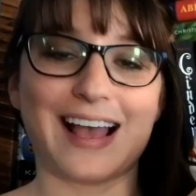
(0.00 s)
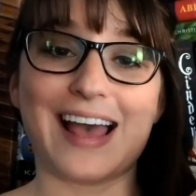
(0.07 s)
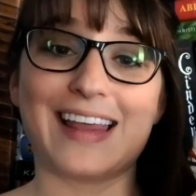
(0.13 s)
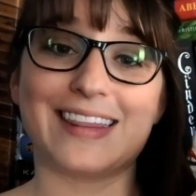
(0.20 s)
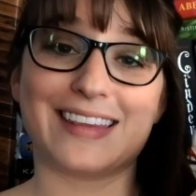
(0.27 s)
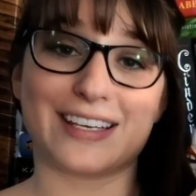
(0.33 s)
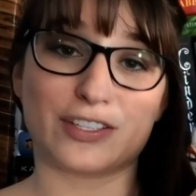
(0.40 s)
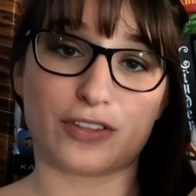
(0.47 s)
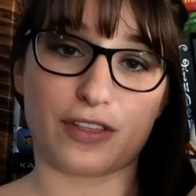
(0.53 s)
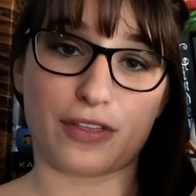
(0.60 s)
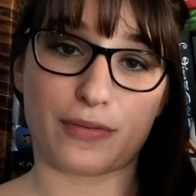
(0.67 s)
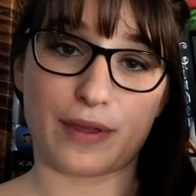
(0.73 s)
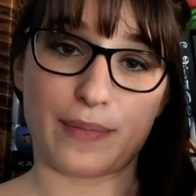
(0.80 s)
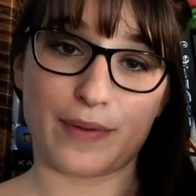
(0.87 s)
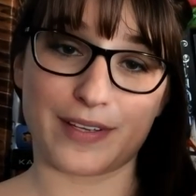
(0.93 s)
These are the
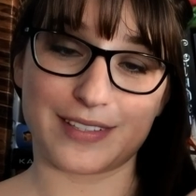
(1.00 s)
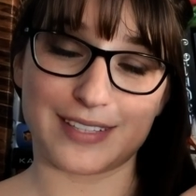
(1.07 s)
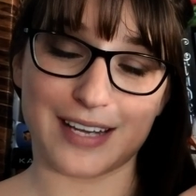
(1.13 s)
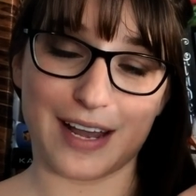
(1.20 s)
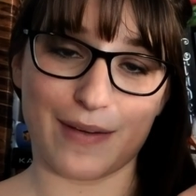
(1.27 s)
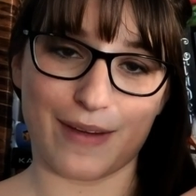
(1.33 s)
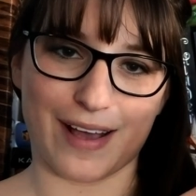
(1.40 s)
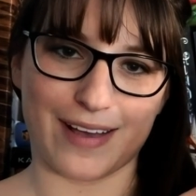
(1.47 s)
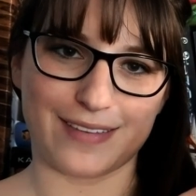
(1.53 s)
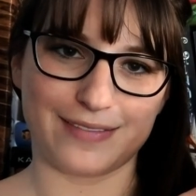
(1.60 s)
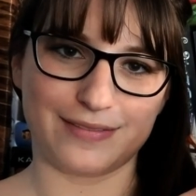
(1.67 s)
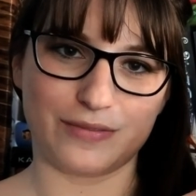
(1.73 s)
3 books that I read.